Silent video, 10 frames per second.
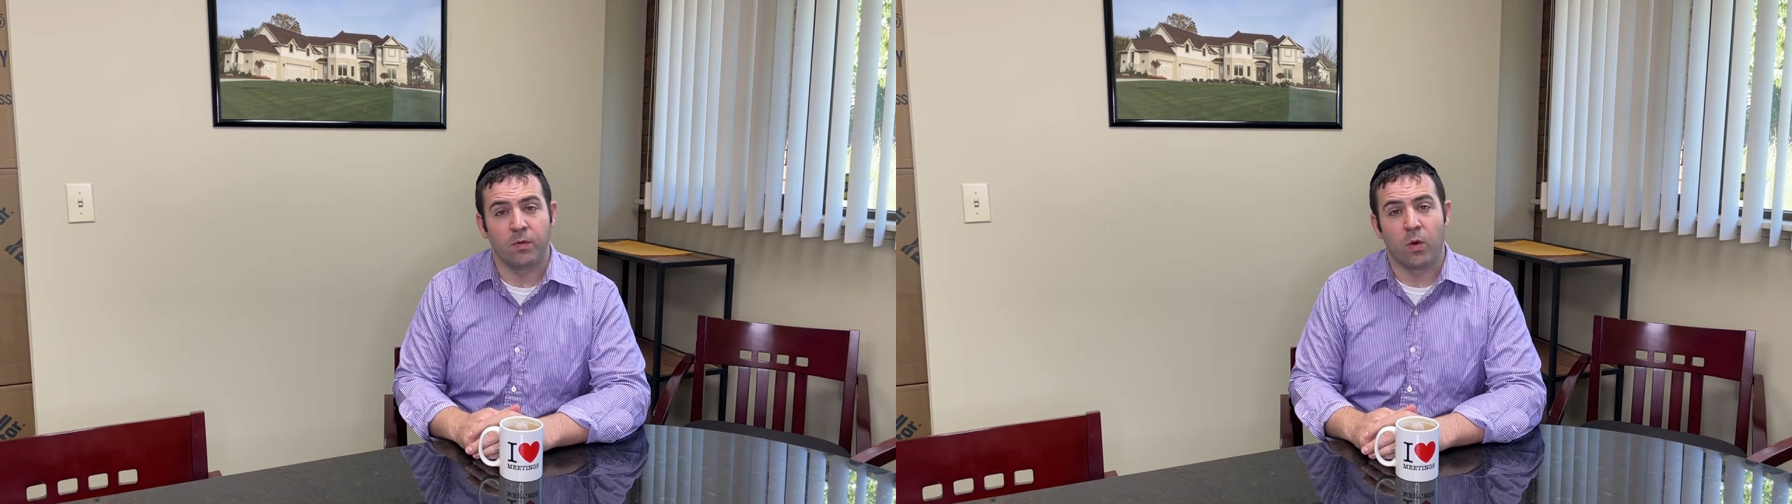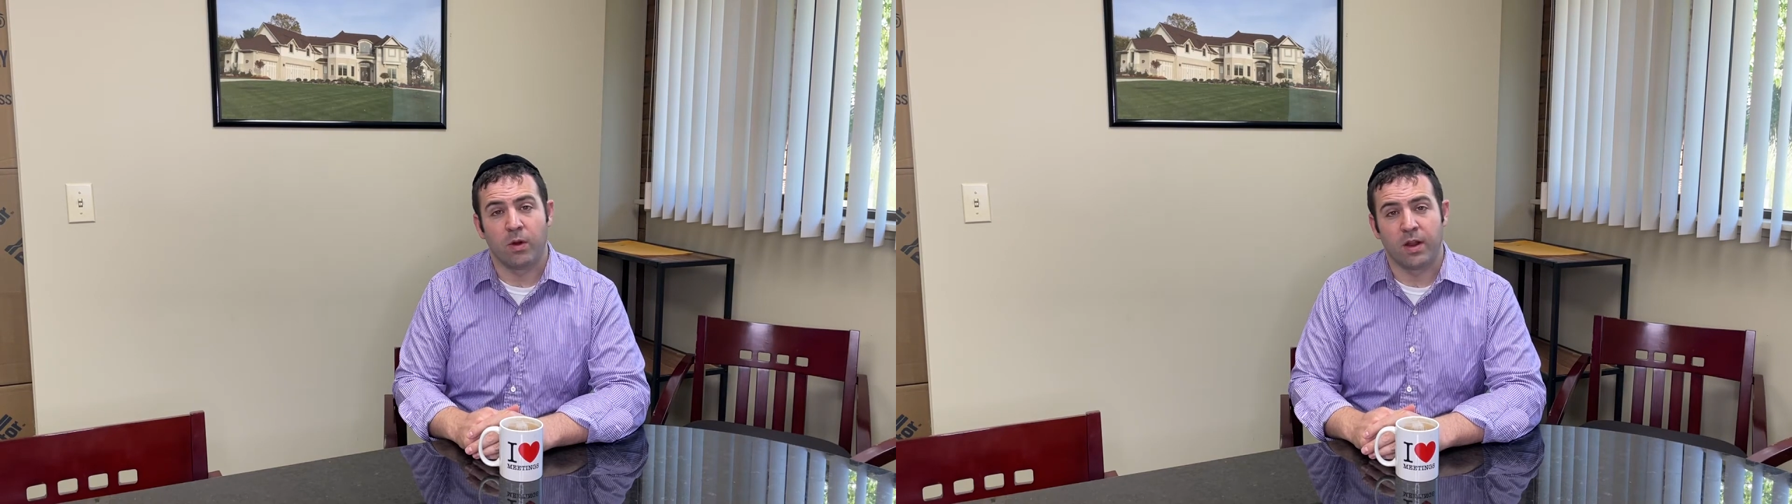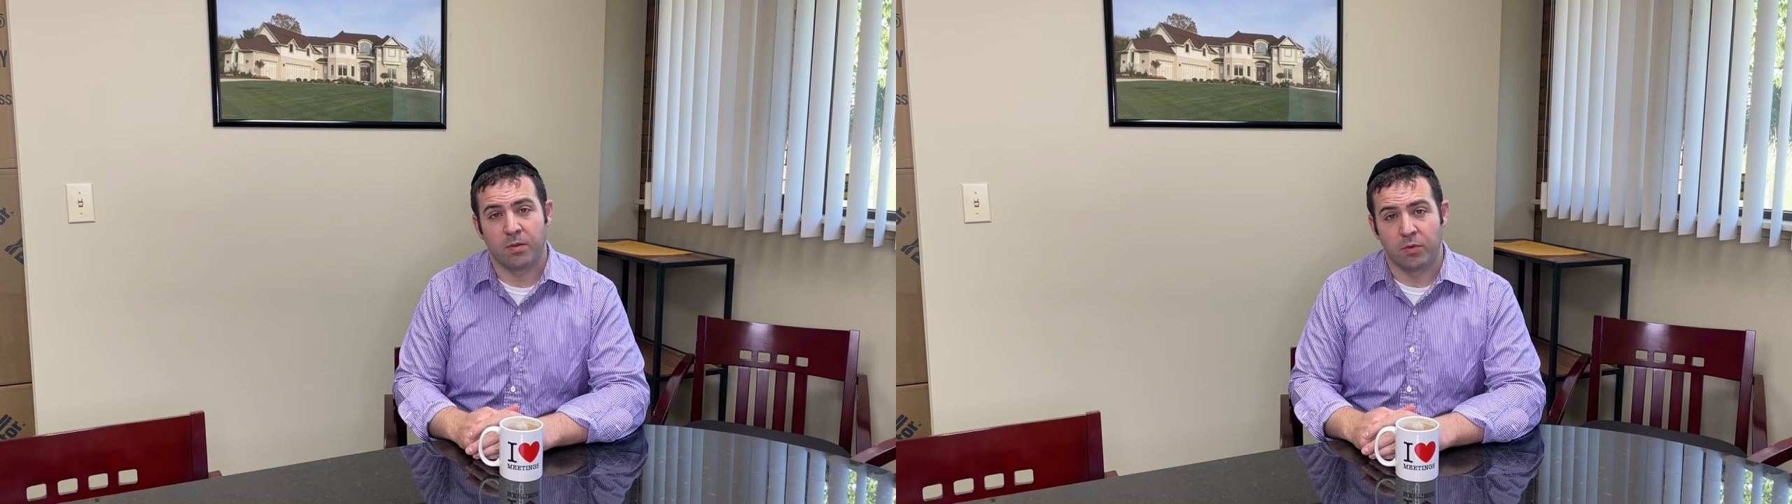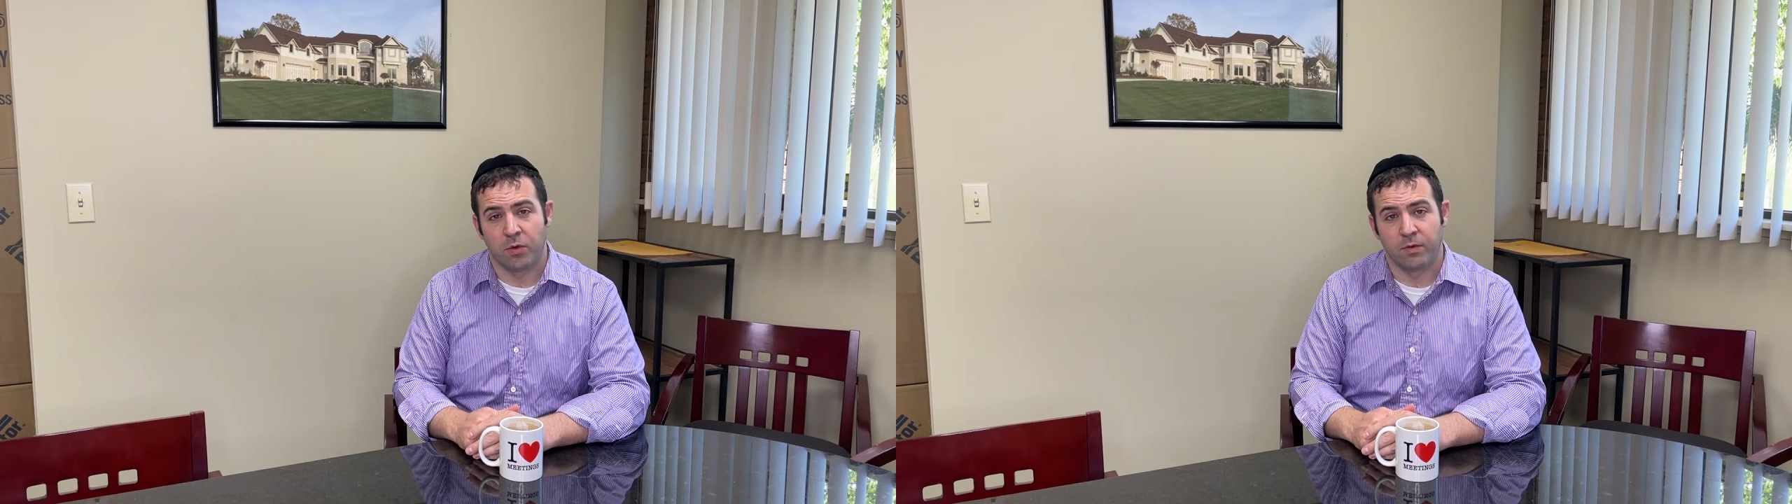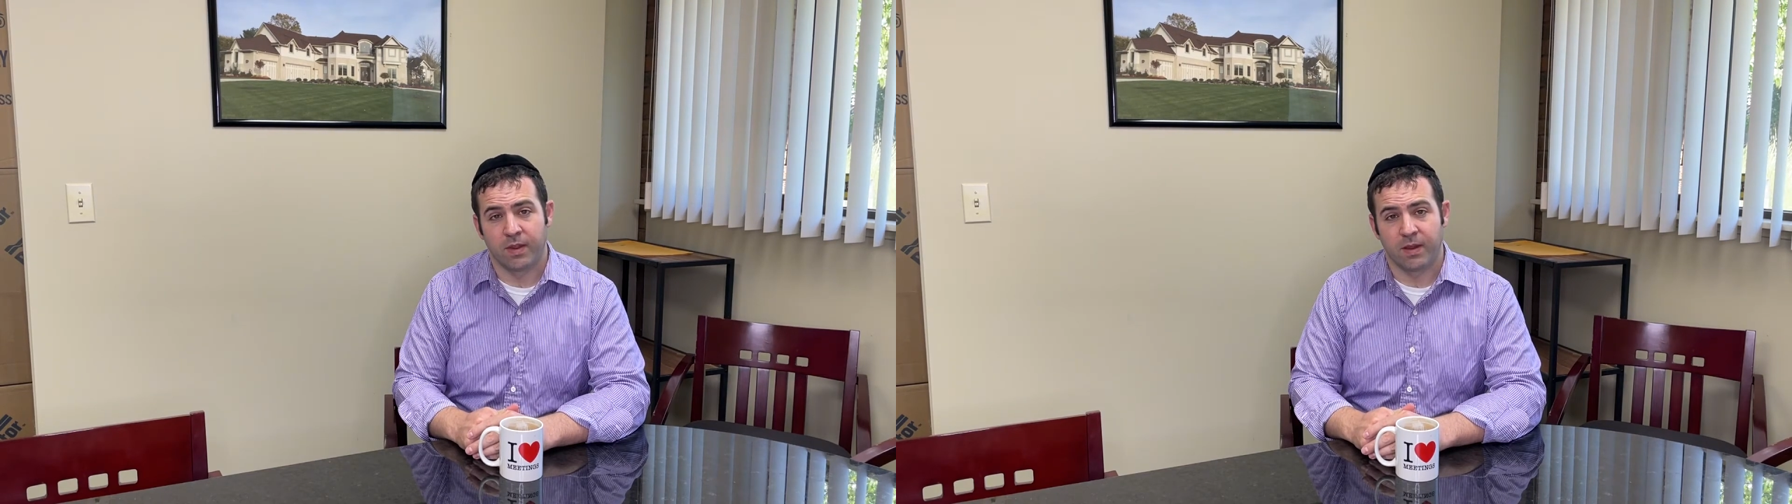forward and
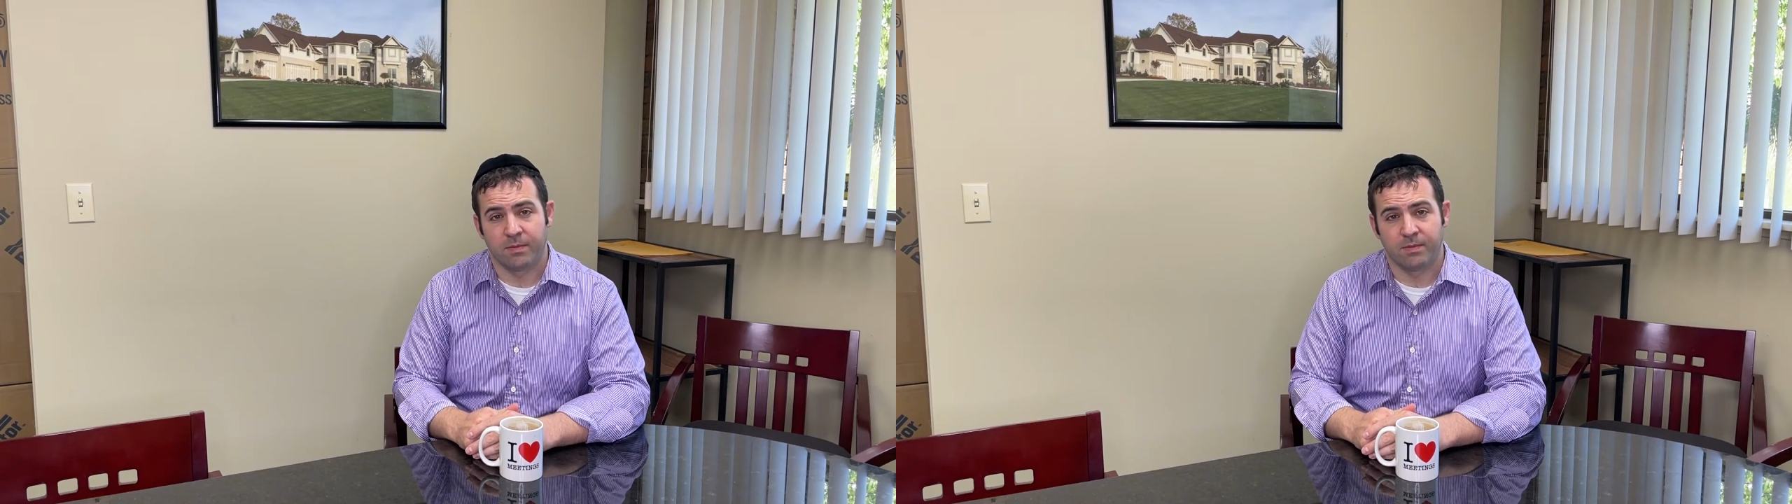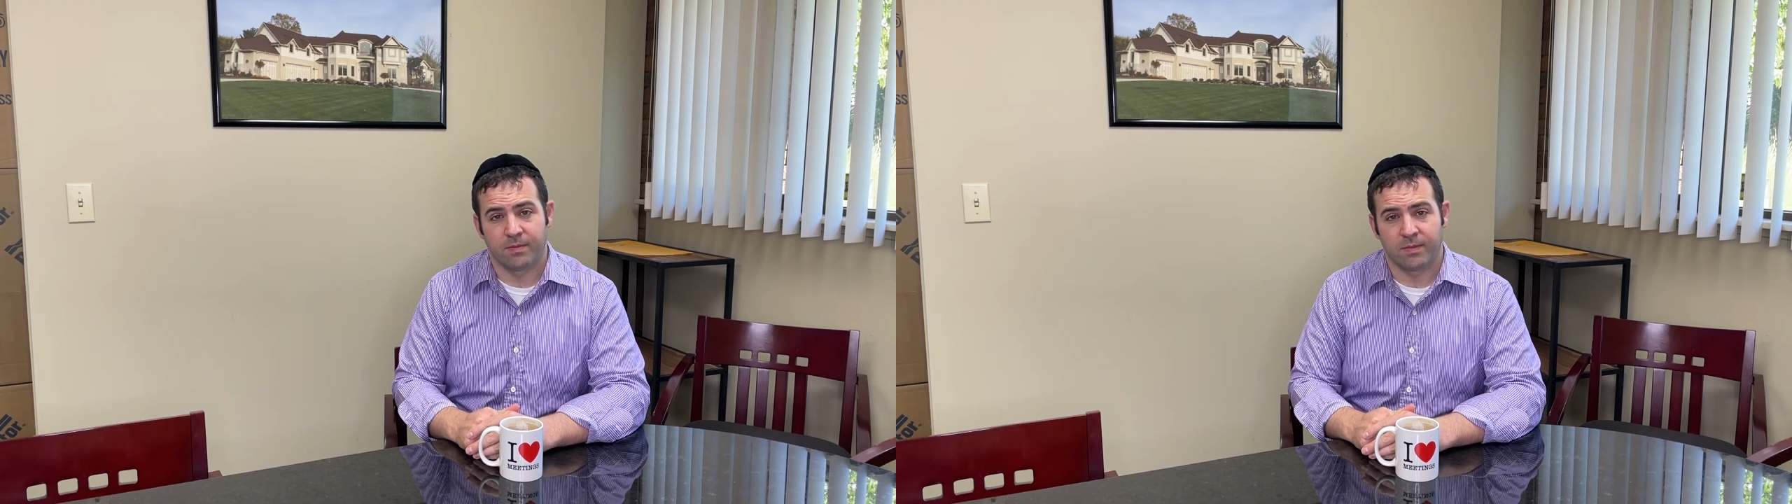approve them.